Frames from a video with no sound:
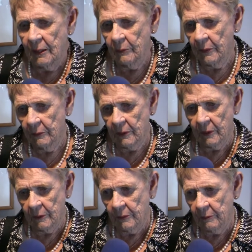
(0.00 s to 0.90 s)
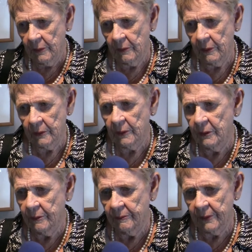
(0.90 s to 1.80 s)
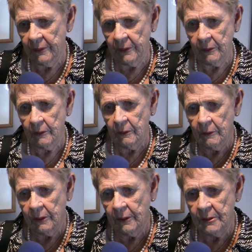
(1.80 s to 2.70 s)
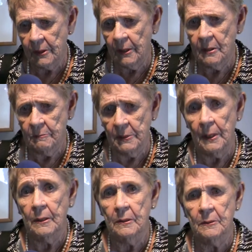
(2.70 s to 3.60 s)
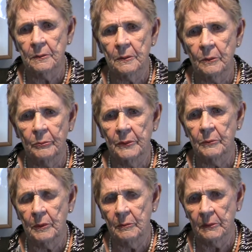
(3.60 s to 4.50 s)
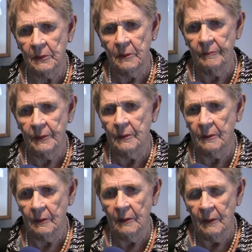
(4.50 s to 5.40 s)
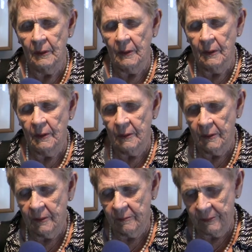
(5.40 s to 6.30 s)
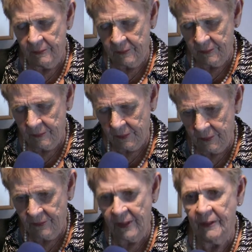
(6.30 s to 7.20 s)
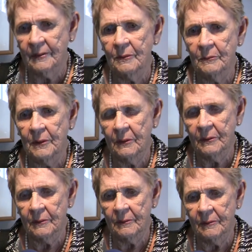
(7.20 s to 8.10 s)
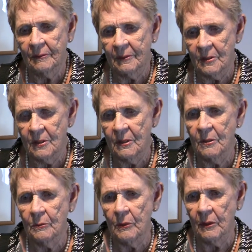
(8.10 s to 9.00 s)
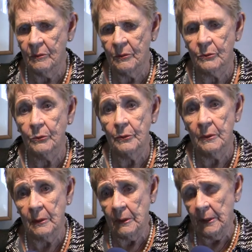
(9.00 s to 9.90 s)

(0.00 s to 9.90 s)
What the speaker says: And we were a very tight bonded group, and we believed in the fact that we could continue on through the